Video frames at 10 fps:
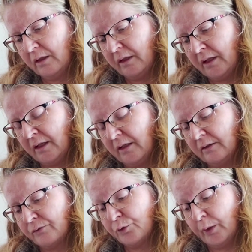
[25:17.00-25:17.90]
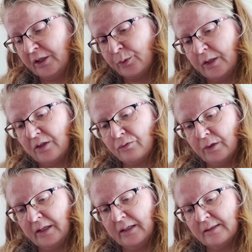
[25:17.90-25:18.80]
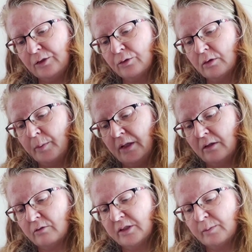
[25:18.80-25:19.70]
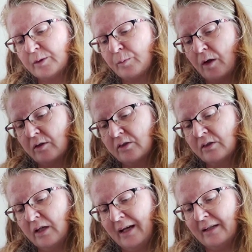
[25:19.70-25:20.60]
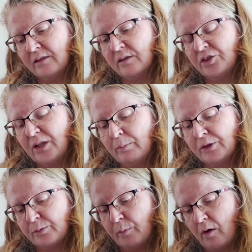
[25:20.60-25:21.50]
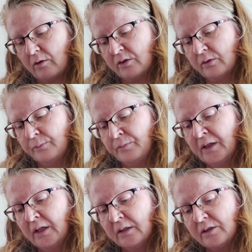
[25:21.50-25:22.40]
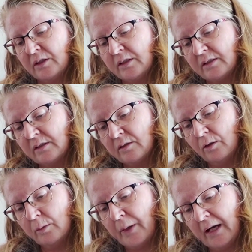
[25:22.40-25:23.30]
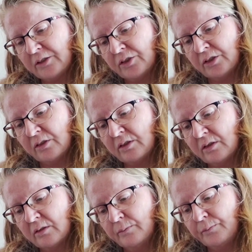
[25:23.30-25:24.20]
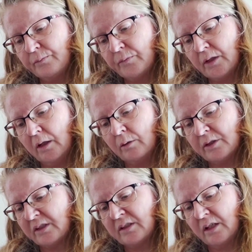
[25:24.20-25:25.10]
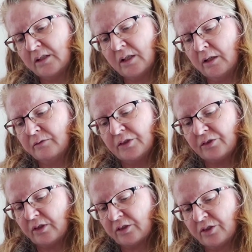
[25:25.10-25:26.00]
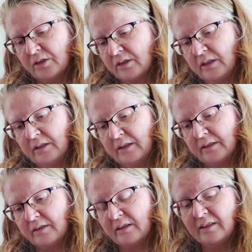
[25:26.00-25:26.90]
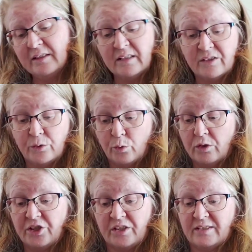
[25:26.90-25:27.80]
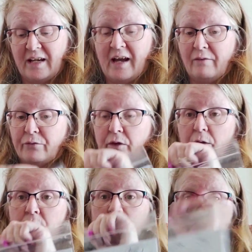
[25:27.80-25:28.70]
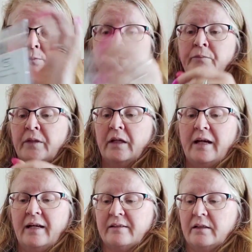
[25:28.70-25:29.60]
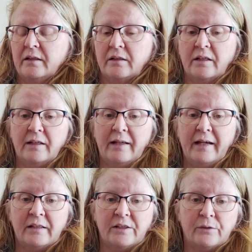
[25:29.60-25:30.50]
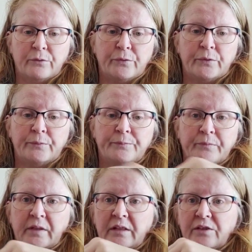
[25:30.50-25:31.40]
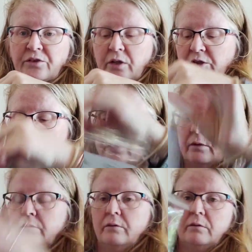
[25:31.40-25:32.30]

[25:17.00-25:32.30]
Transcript: of 2023 is a European Christmas Box and Shepherd's Box. So there's all the patterns. Oh, there's a ton of instructions in this. This is gorgeous to have, though, as a collective instruction